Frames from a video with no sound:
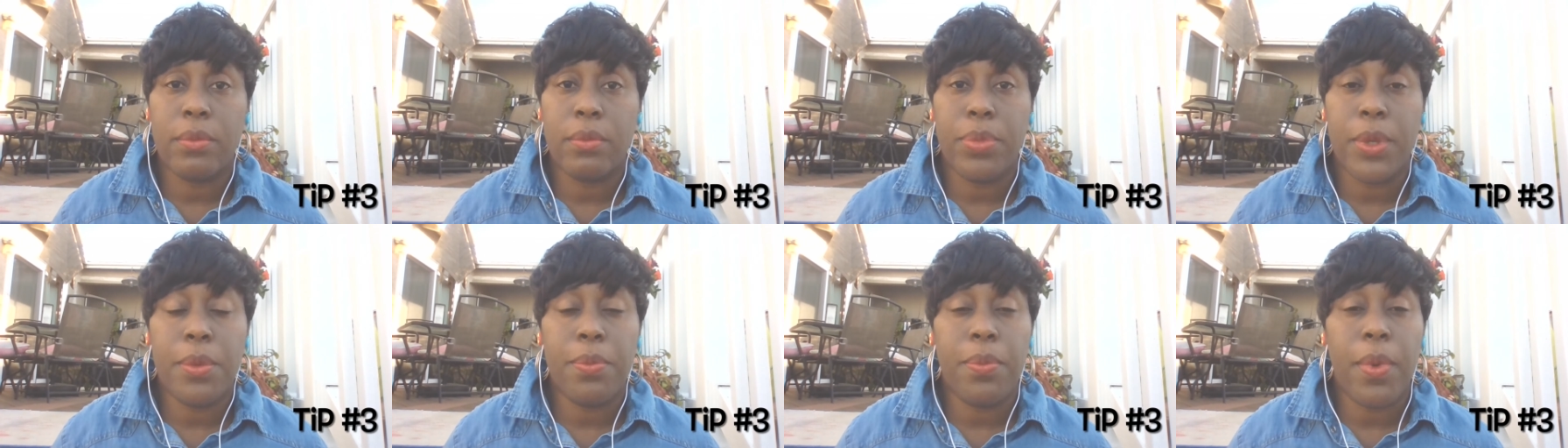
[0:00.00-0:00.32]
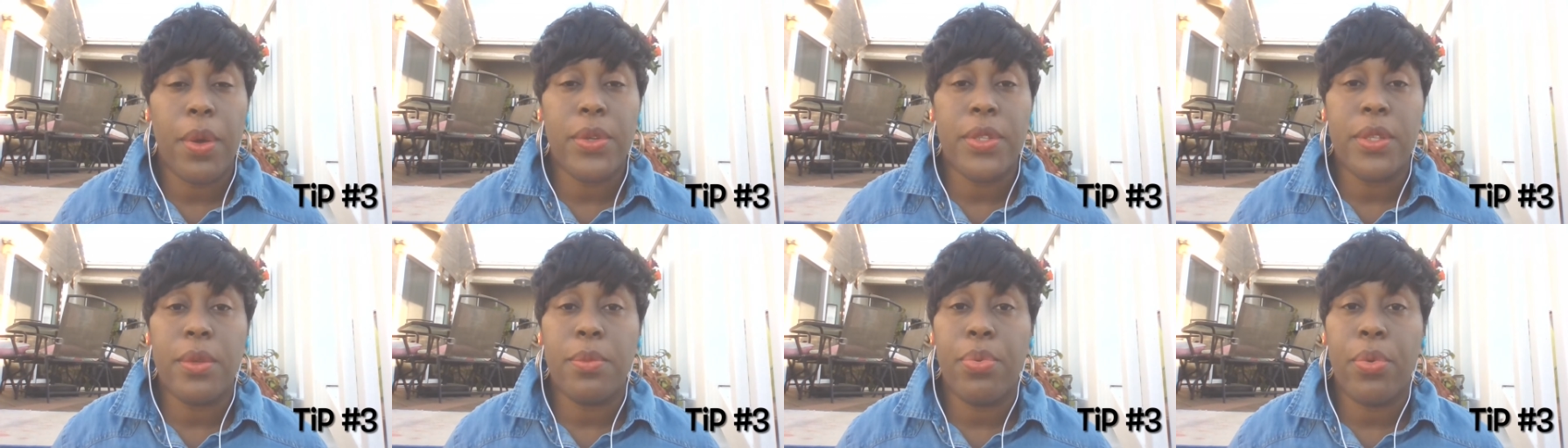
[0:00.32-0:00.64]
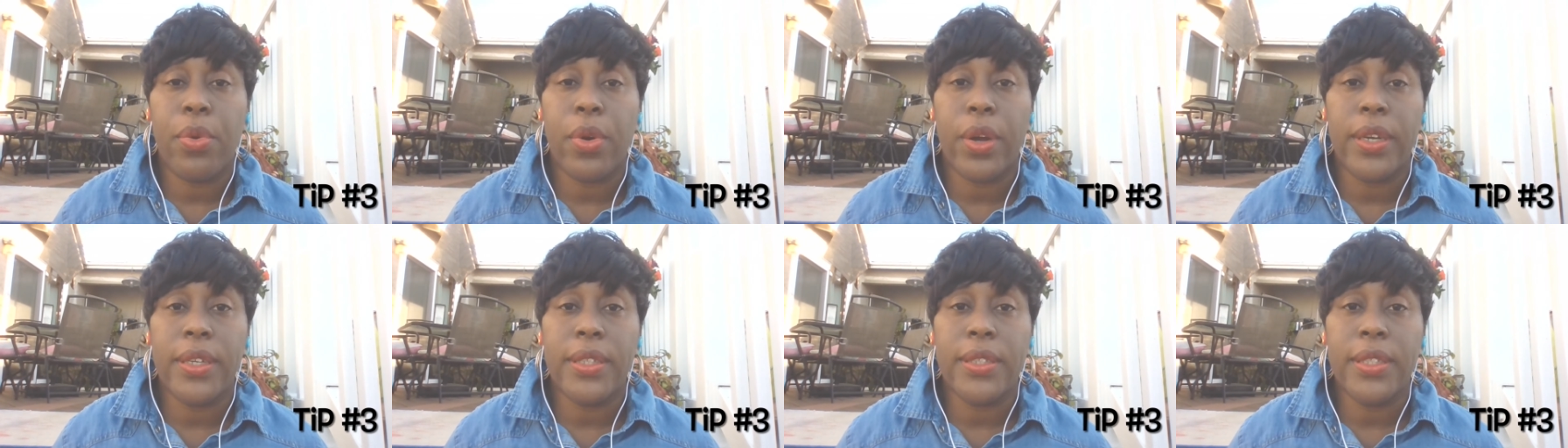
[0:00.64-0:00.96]
but most
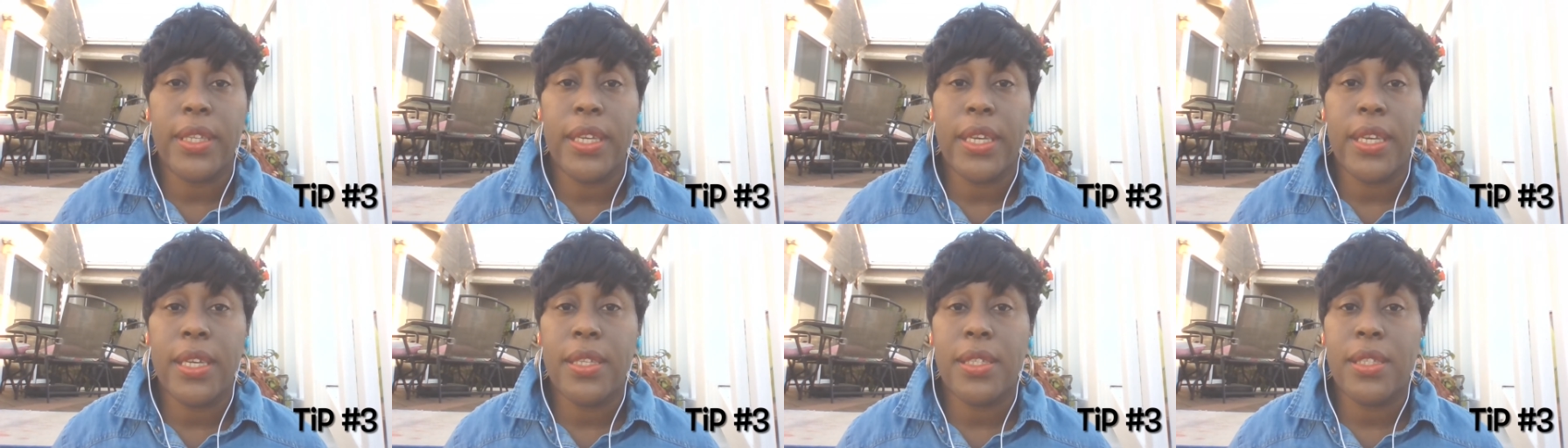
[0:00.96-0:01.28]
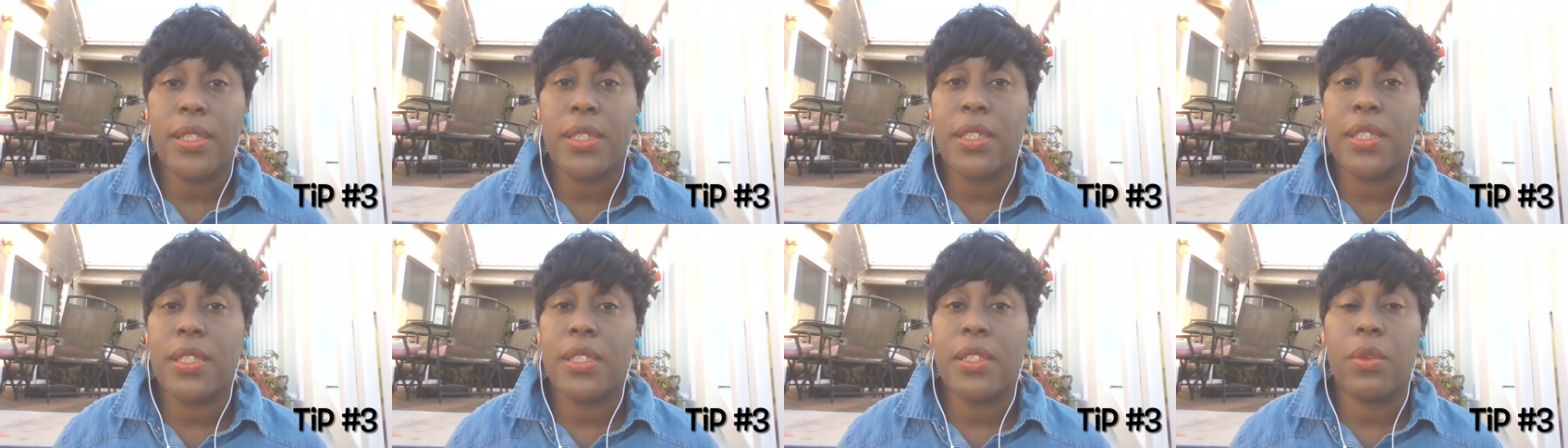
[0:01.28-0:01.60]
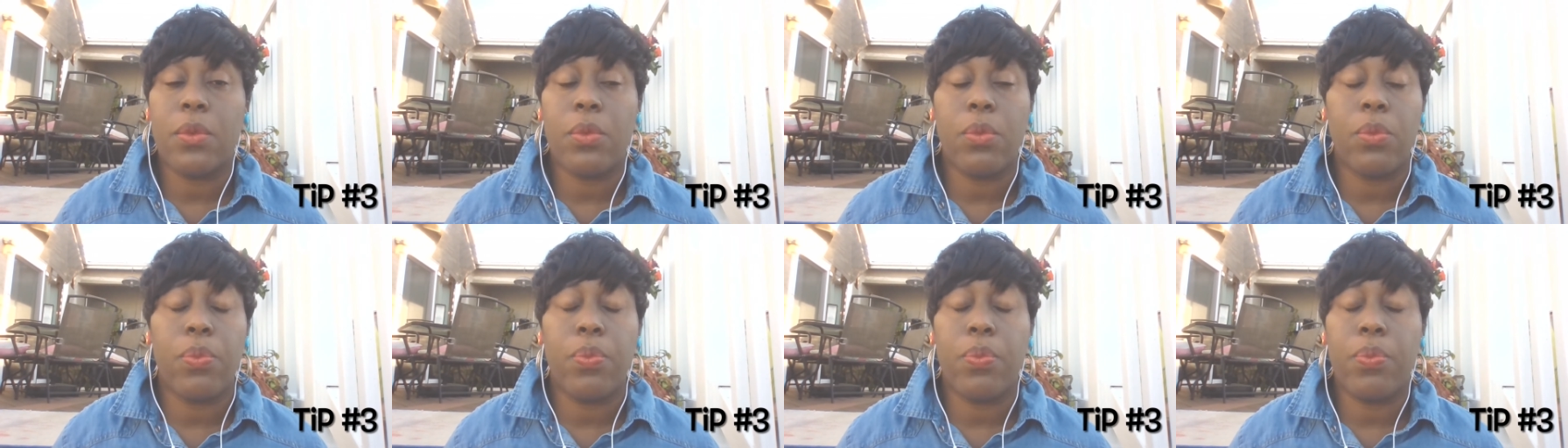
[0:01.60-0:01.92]
importantly, just
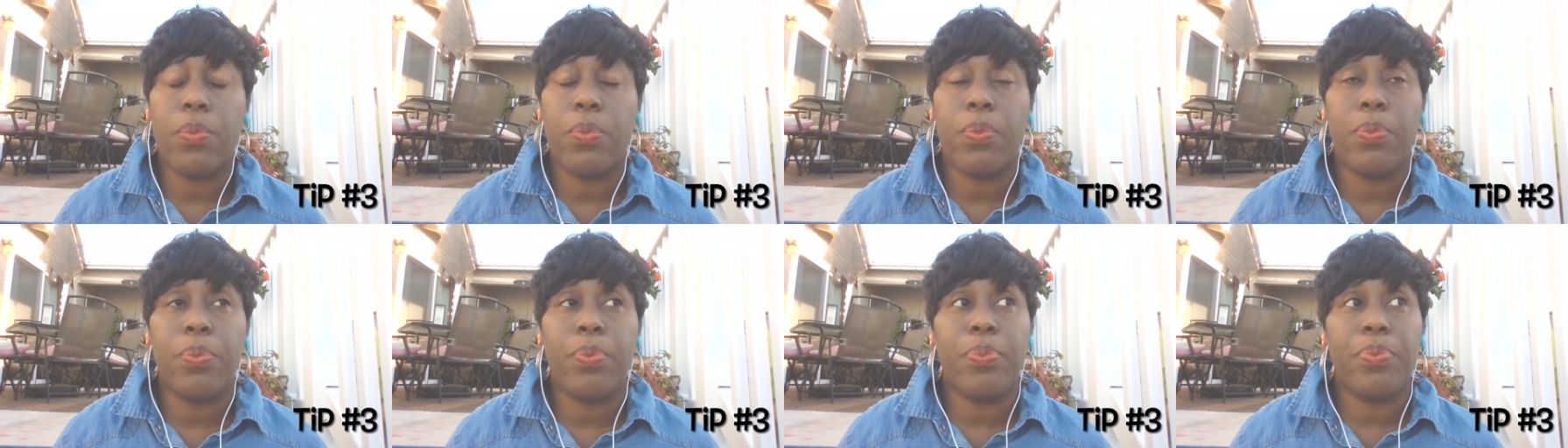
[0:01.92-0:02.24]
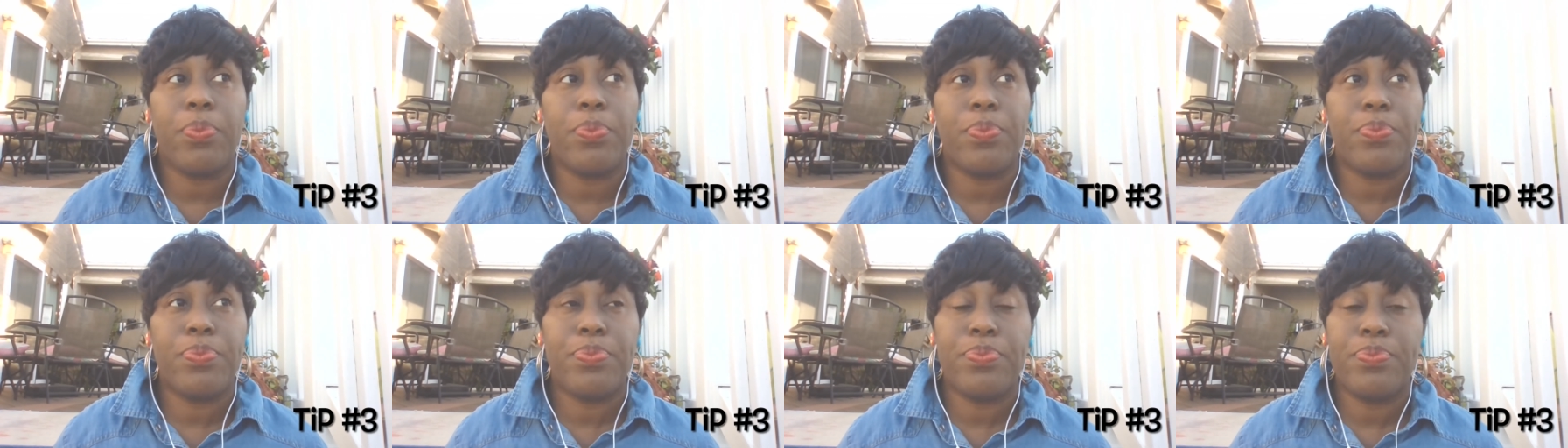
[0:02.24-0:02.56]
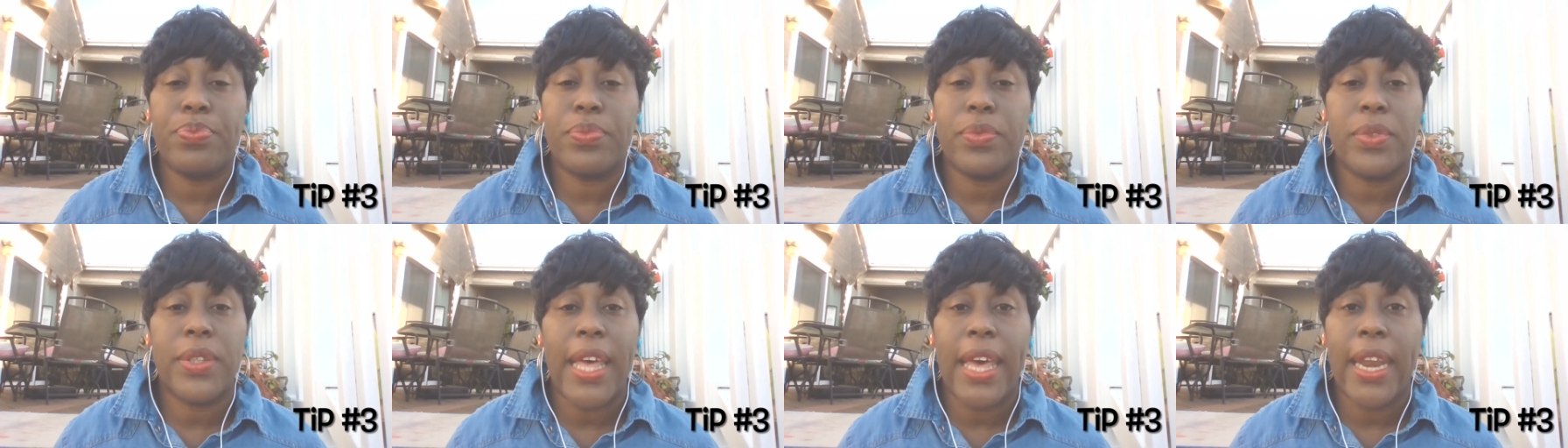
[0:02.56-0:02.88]

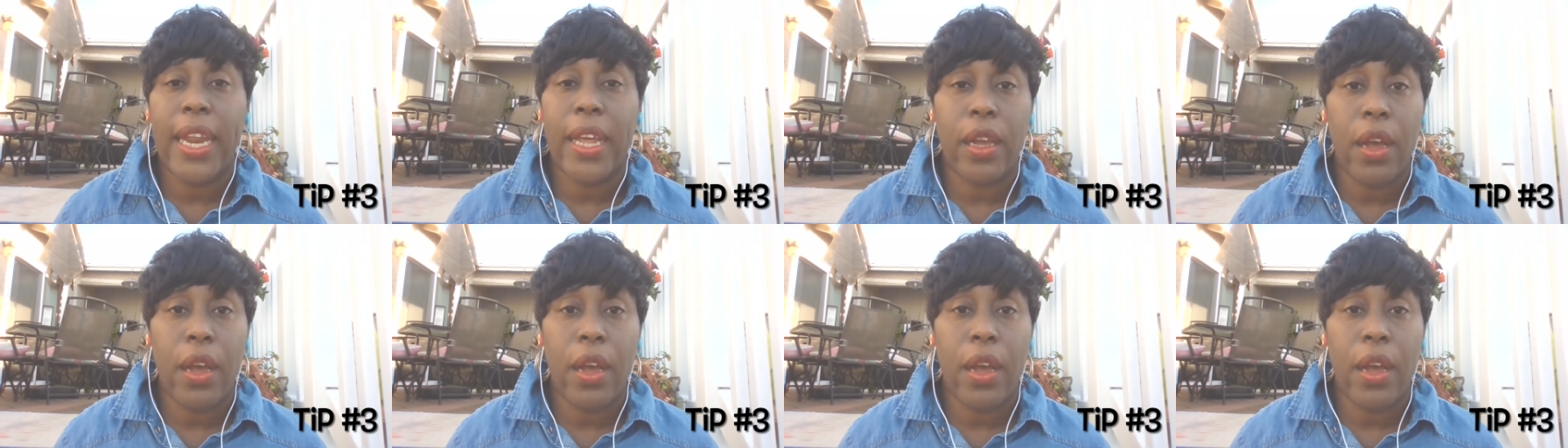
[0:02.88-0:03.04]
let